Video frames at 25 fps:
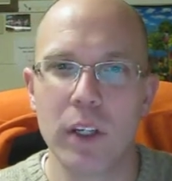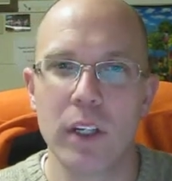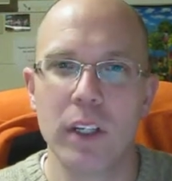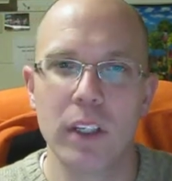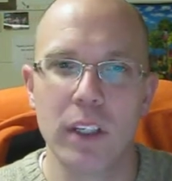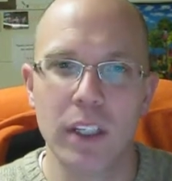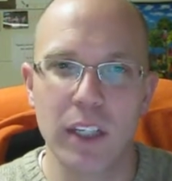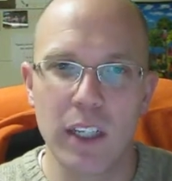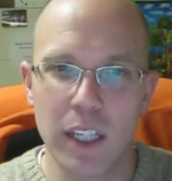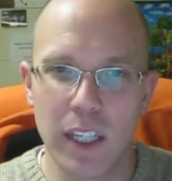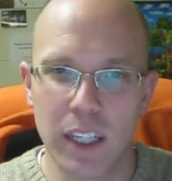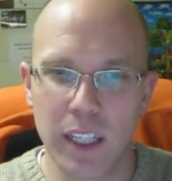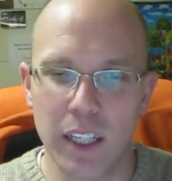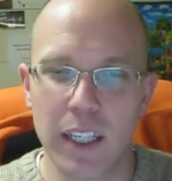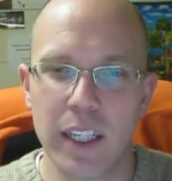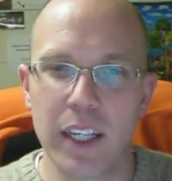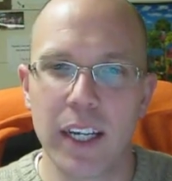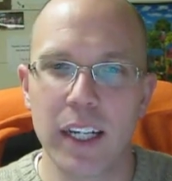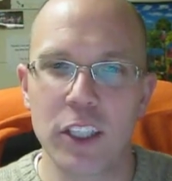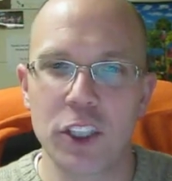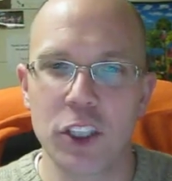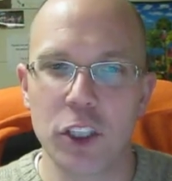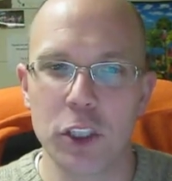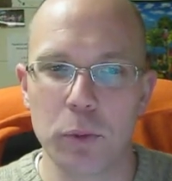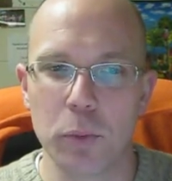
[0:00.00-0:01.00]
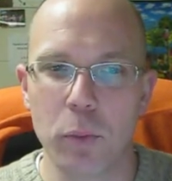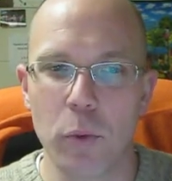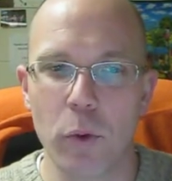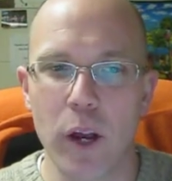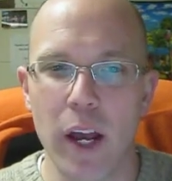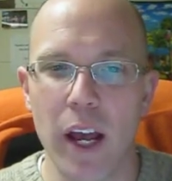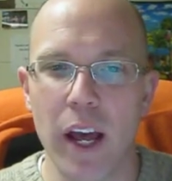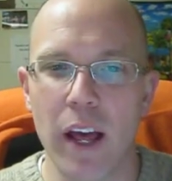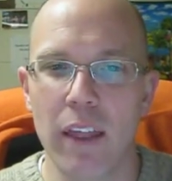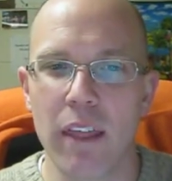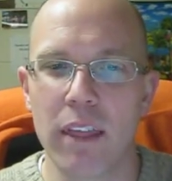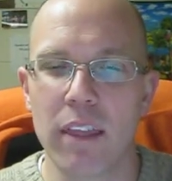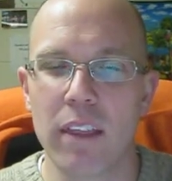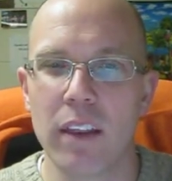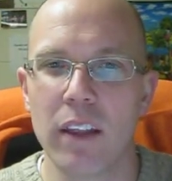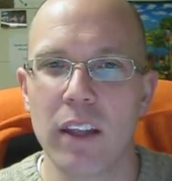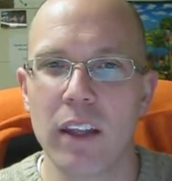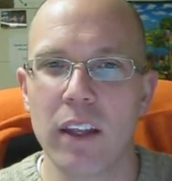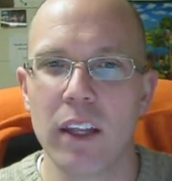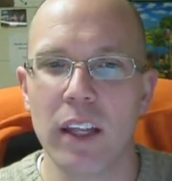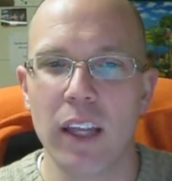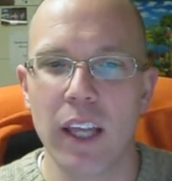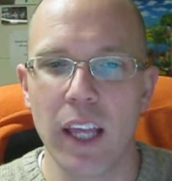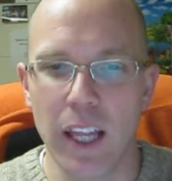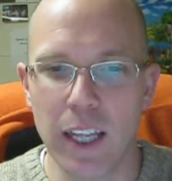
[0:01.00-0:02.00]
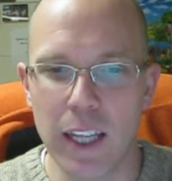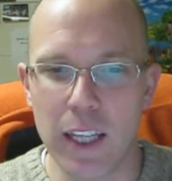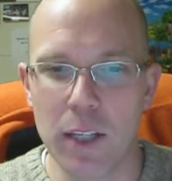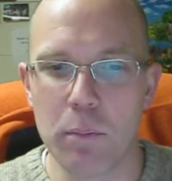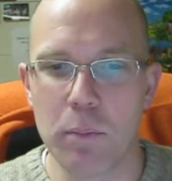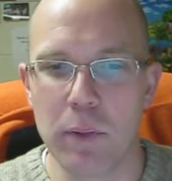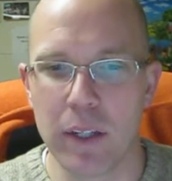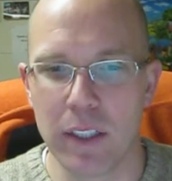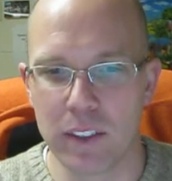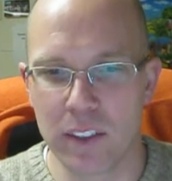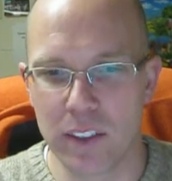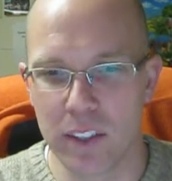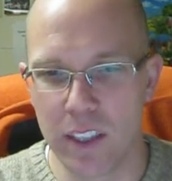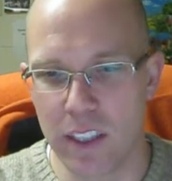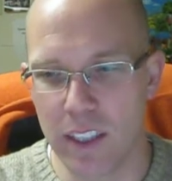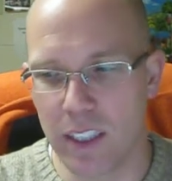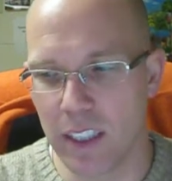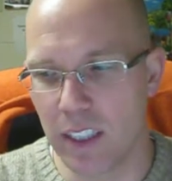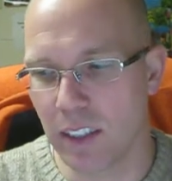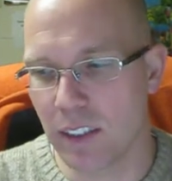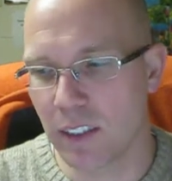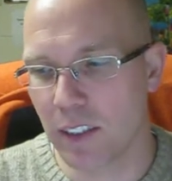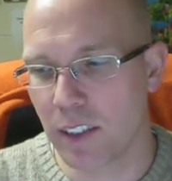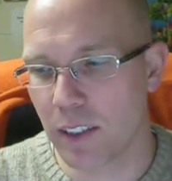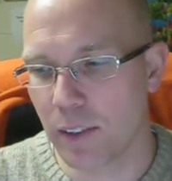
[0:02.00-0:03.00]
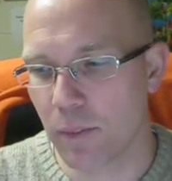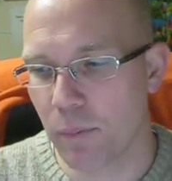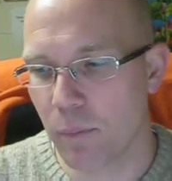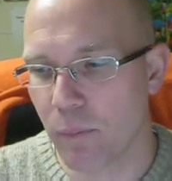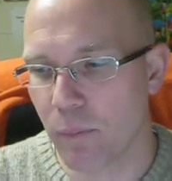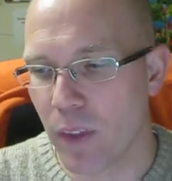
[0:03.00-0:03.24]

to kind of catch your breath in the midst of this.